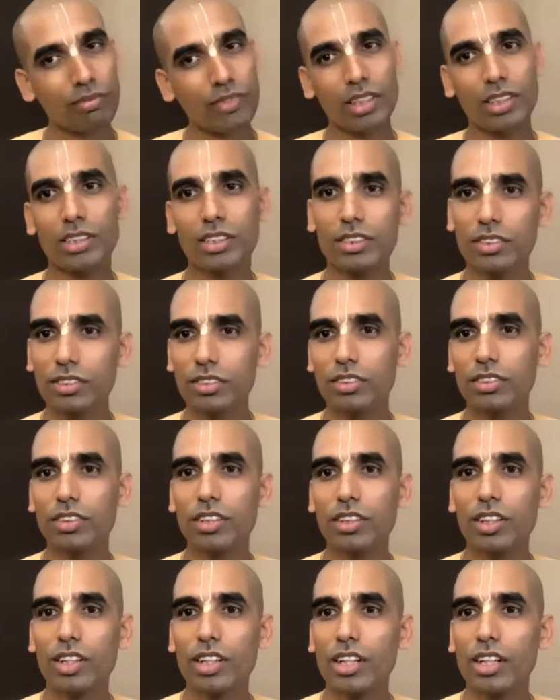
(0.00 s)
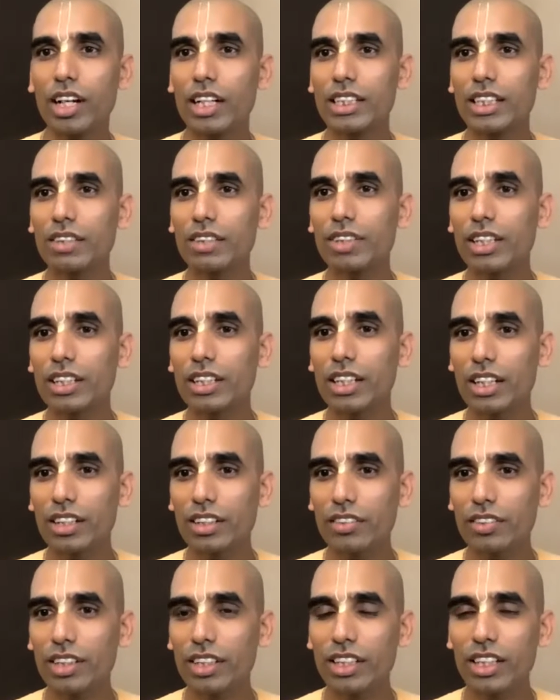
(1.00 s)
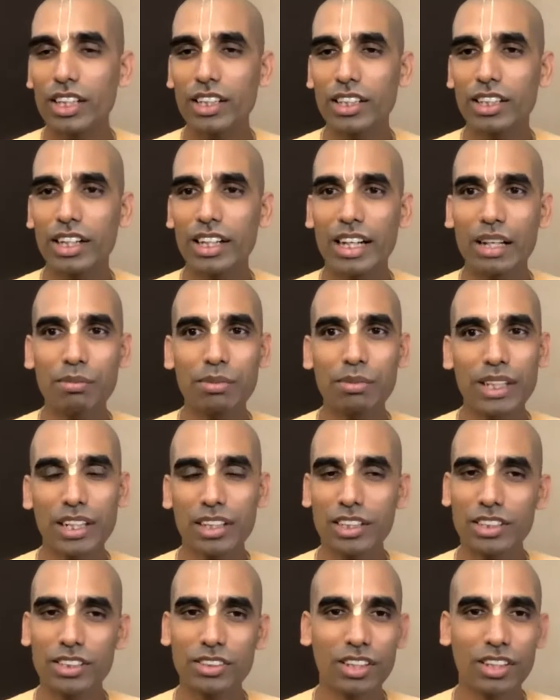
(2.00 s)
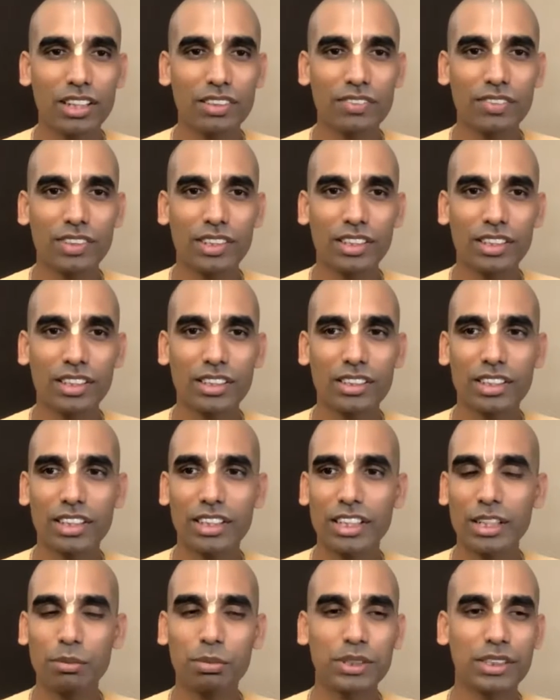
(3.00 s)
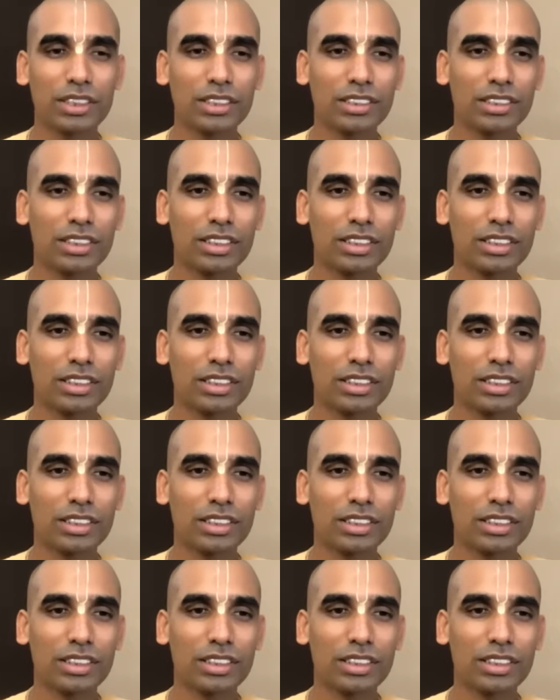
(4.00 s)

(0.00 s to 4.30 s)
So I think we'll conclude here, and I'm really sorry for interruption.